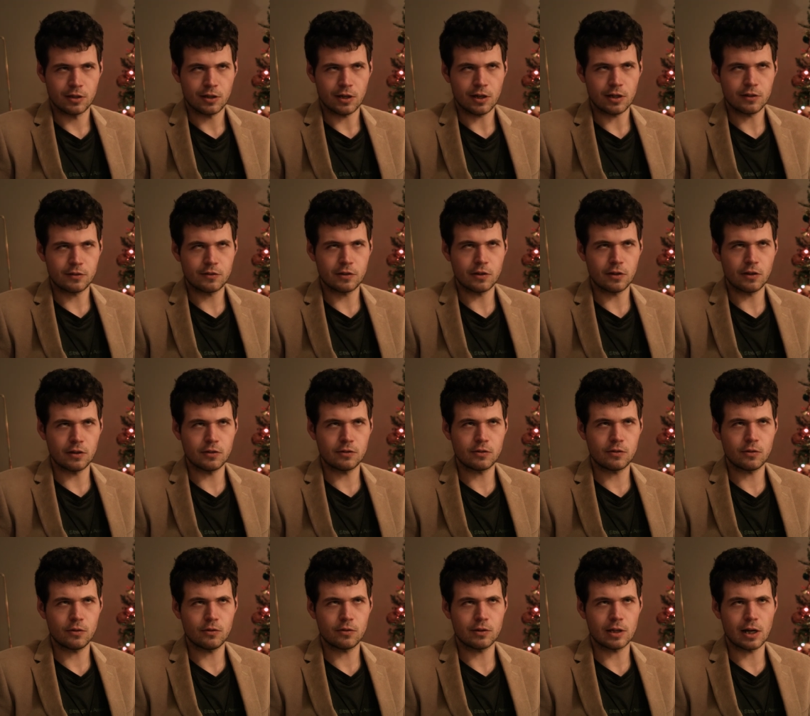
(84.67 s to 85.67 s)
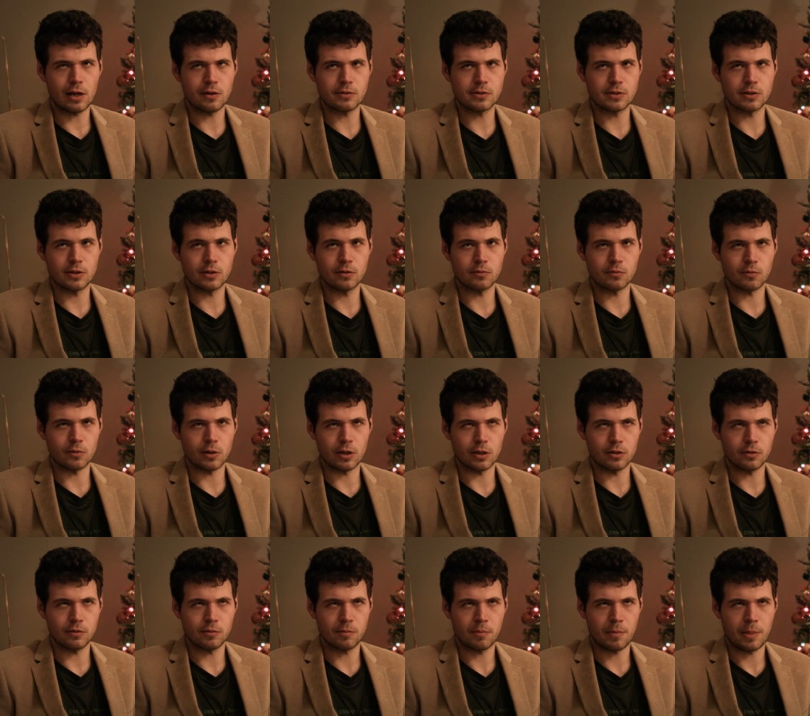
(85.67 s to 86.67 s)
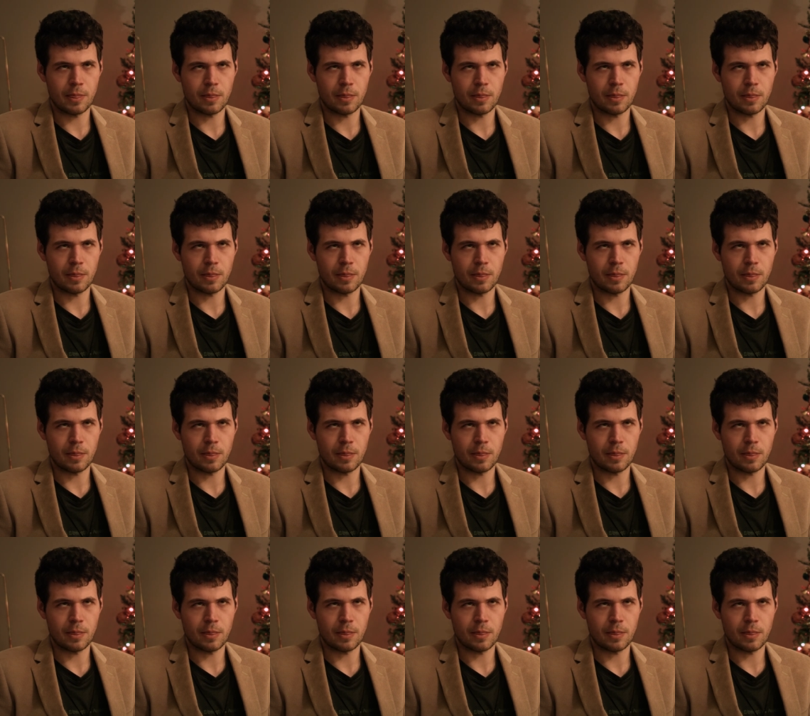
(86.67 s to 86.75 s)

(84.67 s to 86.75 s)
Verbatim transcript: Until in 2001,